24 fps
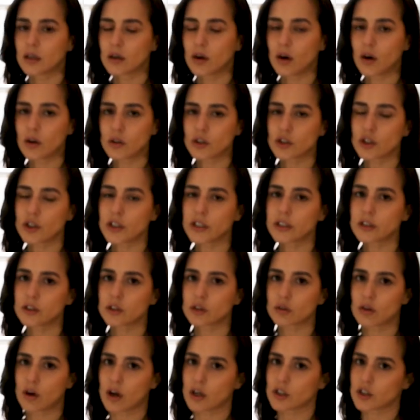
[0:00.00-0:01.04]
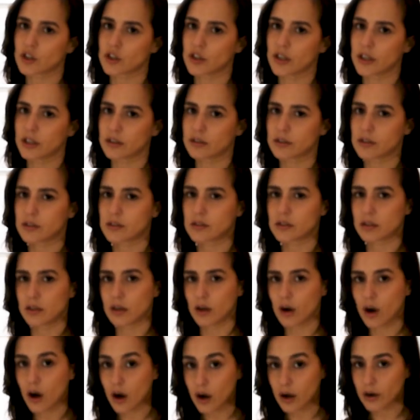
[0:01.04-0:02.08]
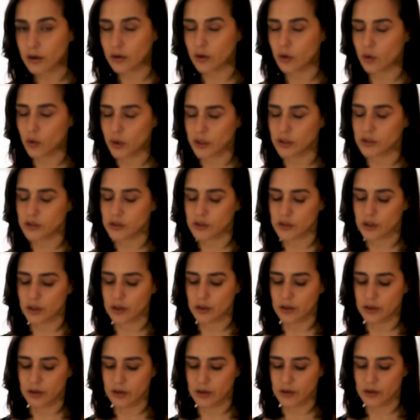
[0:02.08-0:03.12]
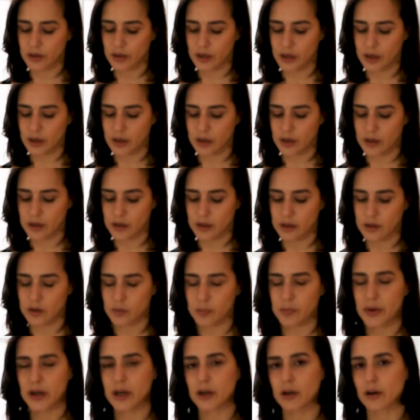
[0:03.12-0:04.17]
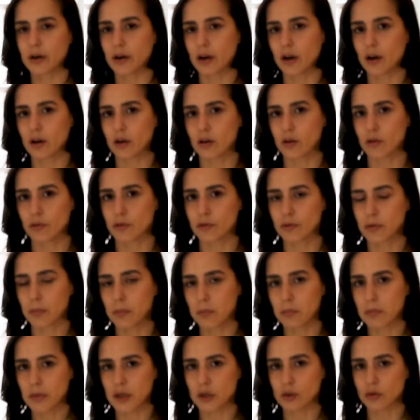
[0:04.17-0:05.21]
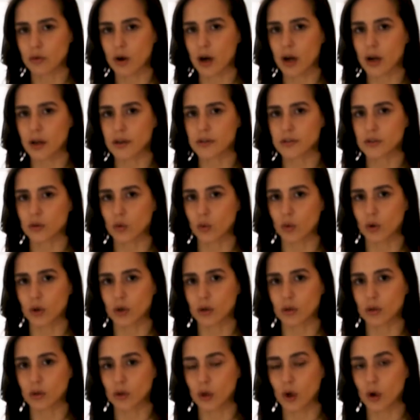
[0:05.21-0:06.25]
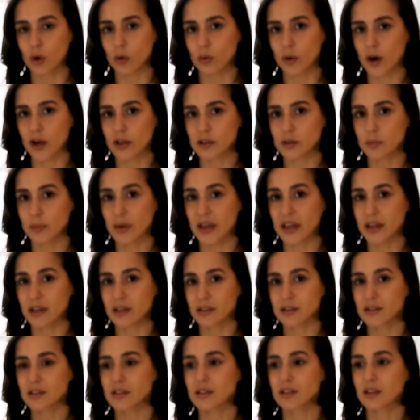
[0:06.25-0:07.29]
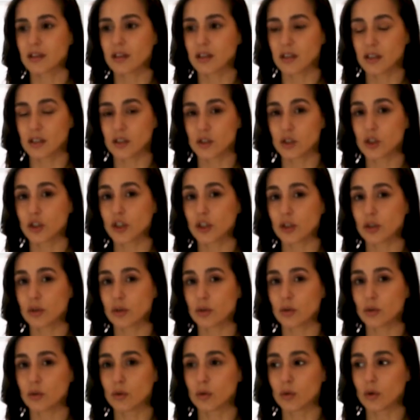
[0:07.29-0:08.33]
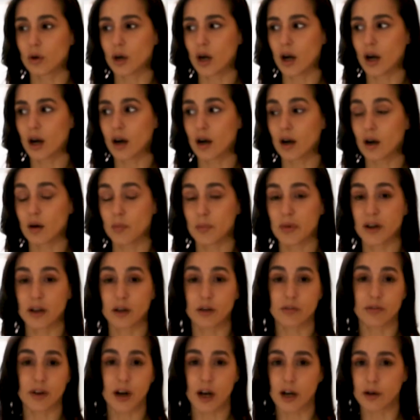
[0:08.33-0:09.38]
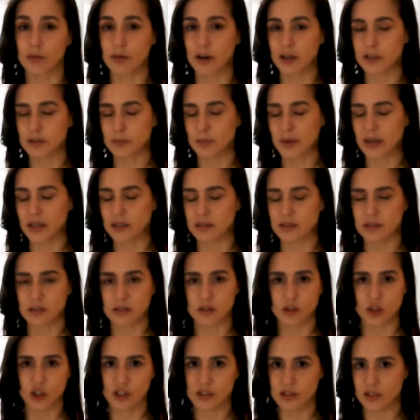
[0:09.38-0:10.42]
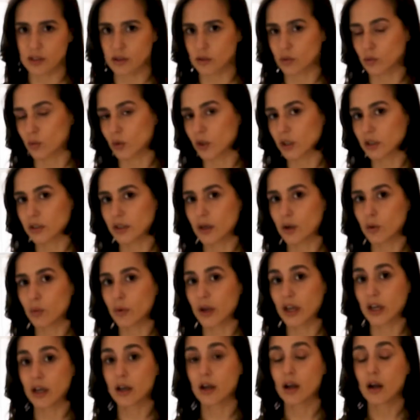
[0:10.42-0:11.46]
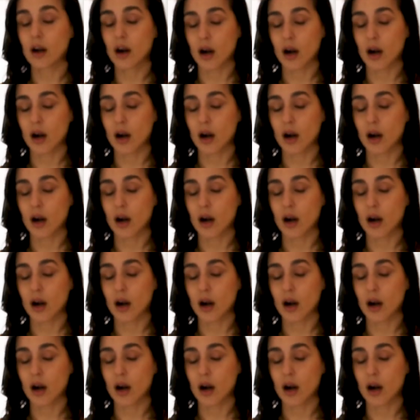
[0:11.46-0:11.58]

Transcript: altering the crotch length is not going to turn a pair of mid-rise or low-rise pants into a pair of high-rise pants. It just doesn't work that way.